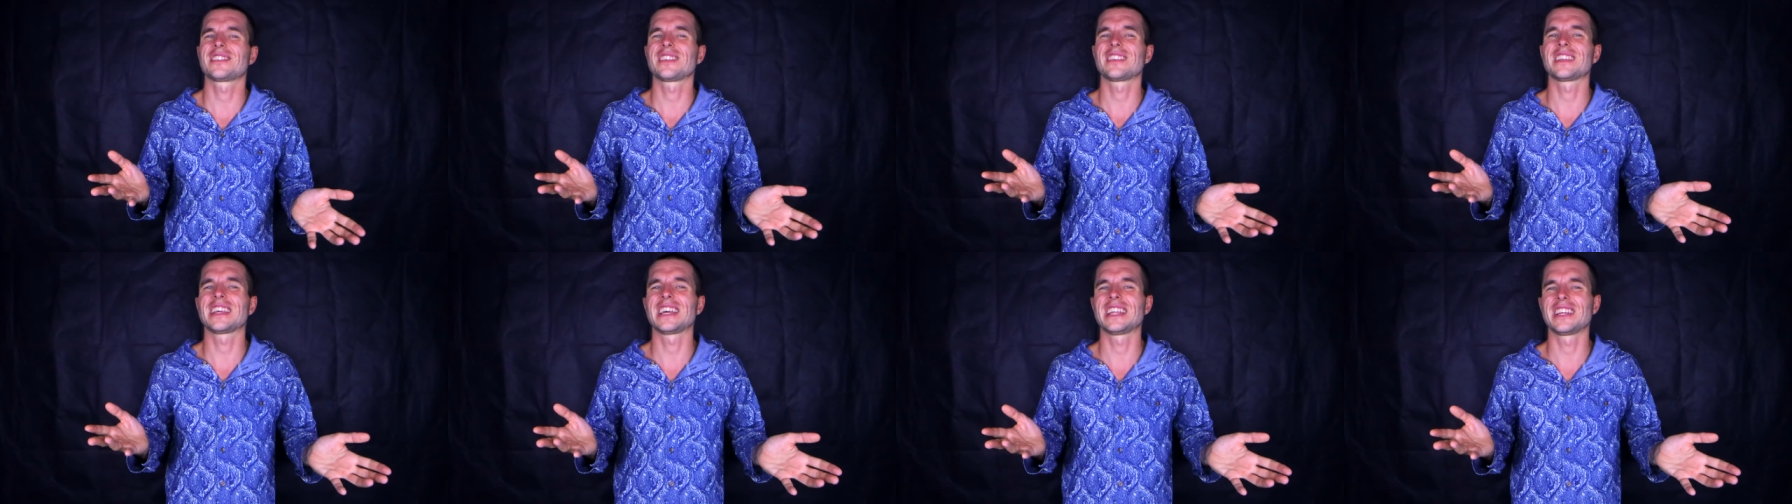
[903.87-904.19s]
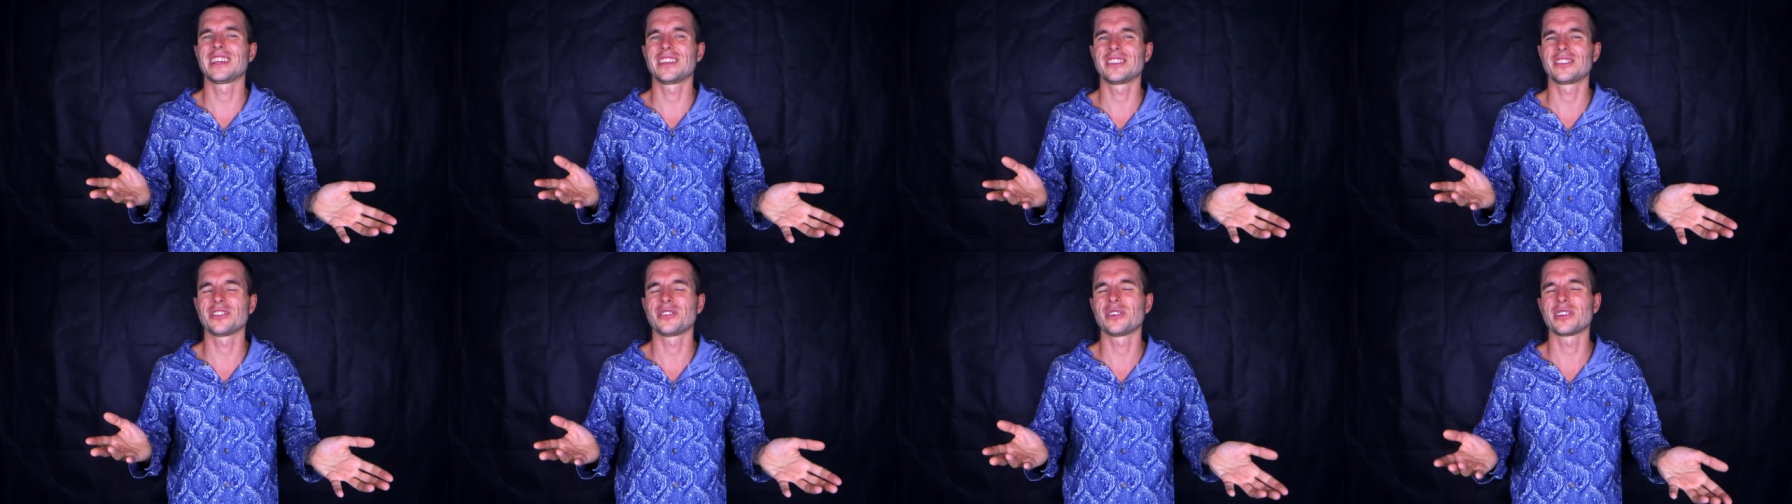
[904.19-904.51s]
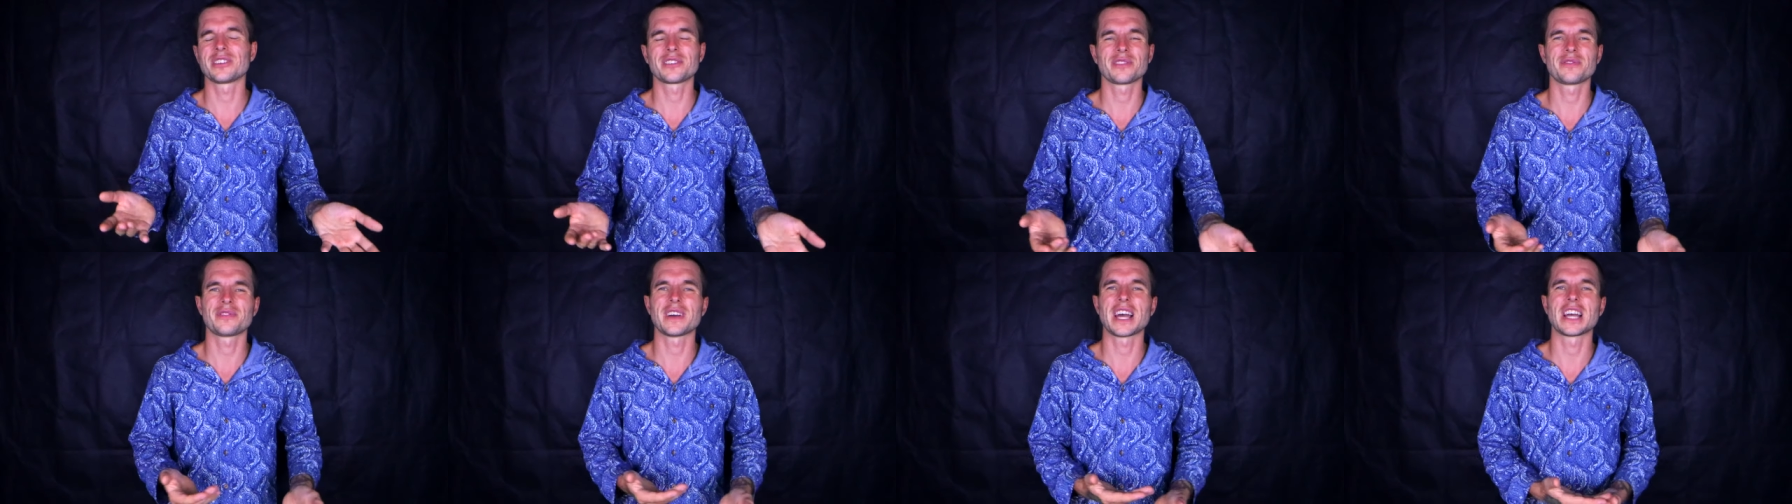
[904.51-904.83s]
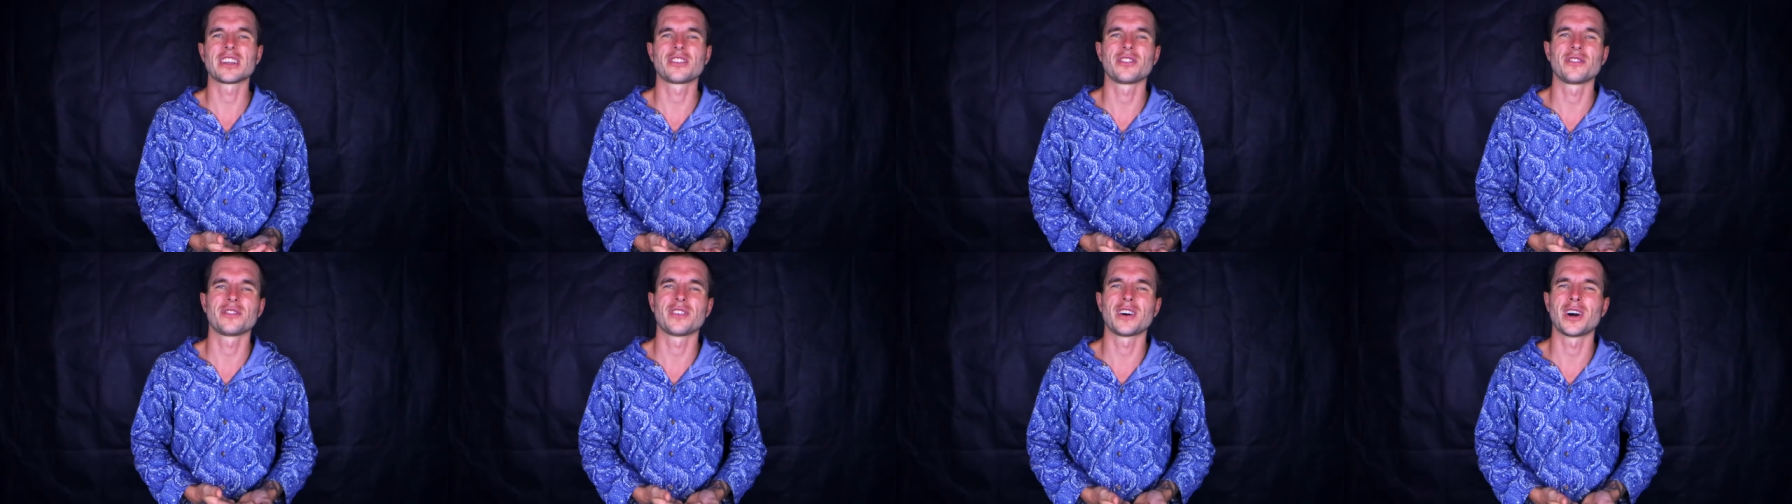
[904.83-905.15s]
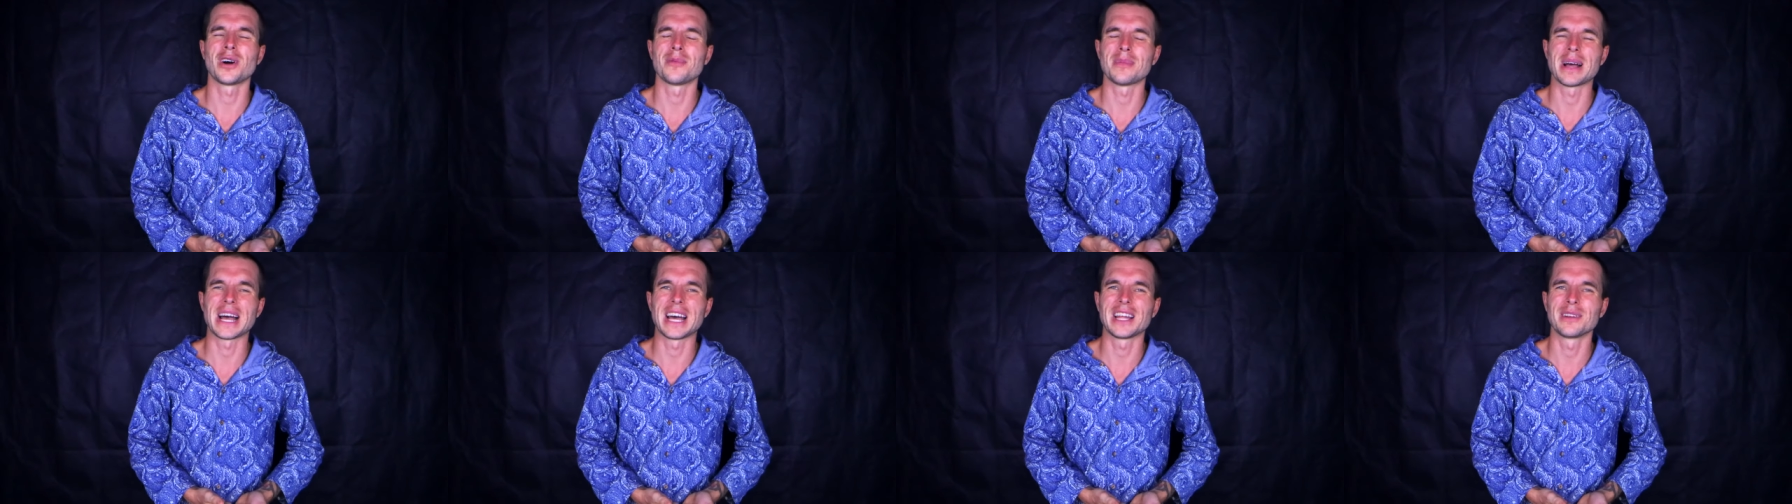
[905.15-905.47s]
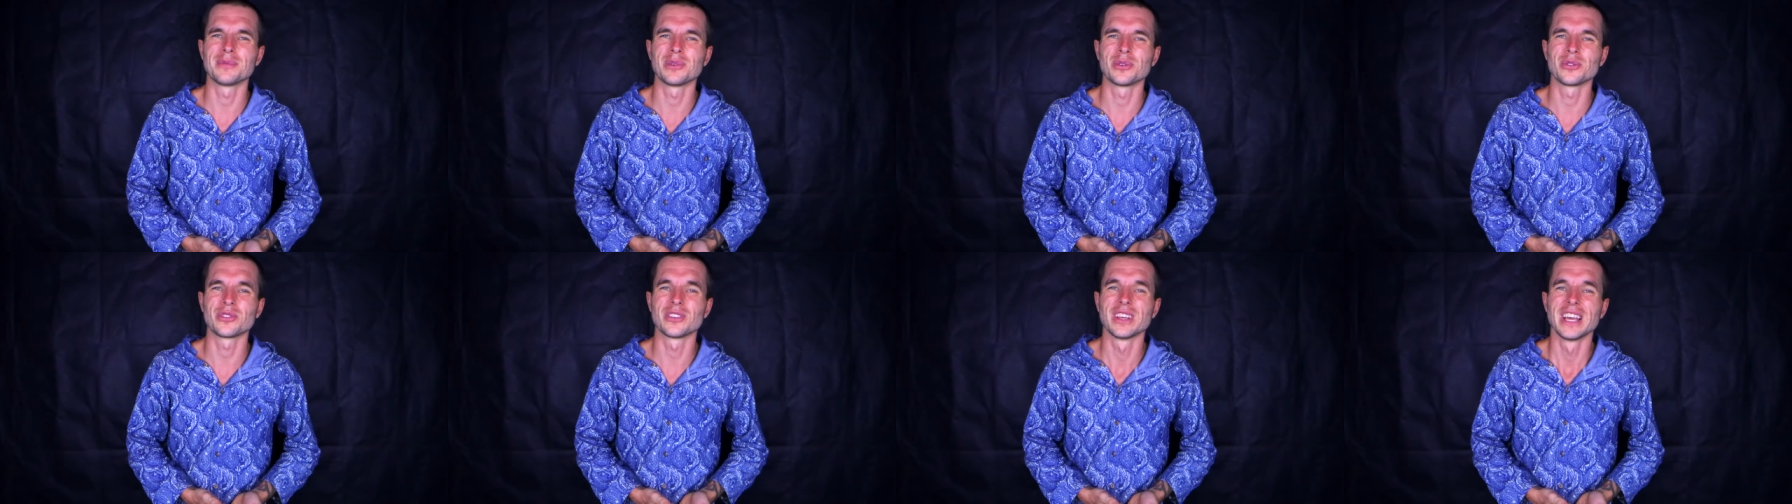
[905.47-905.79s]
that they're doing to factory farm
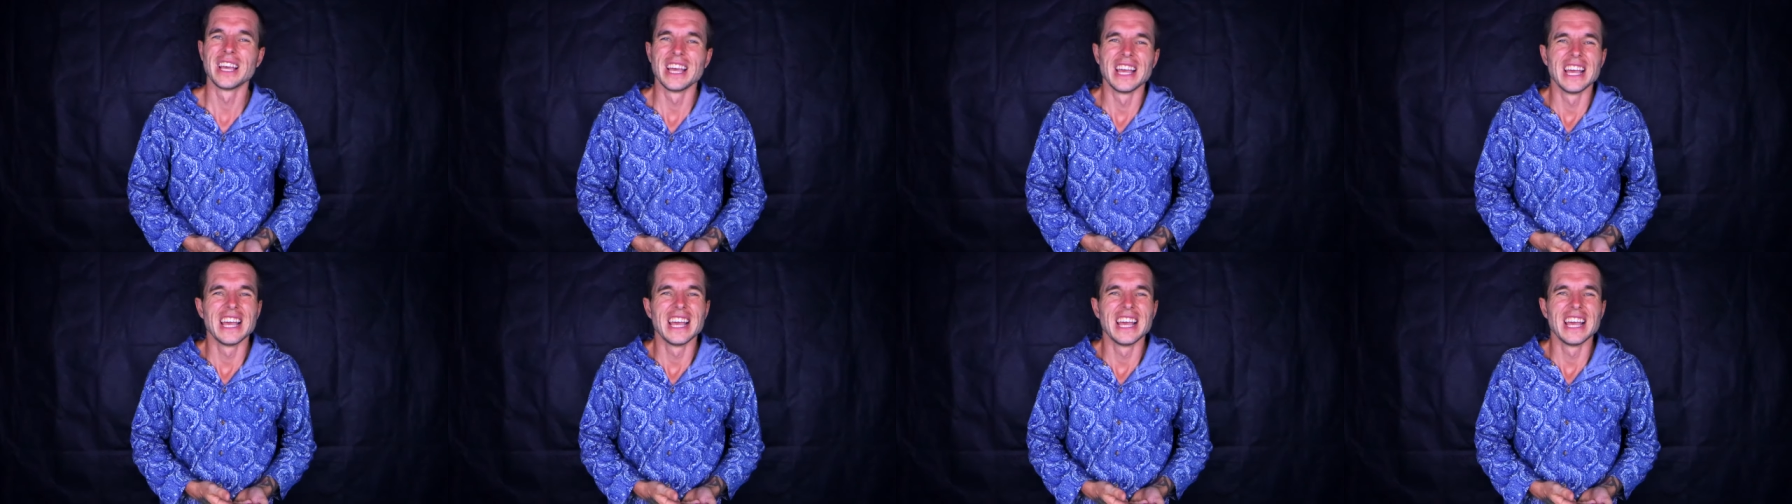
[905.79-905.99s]
animals.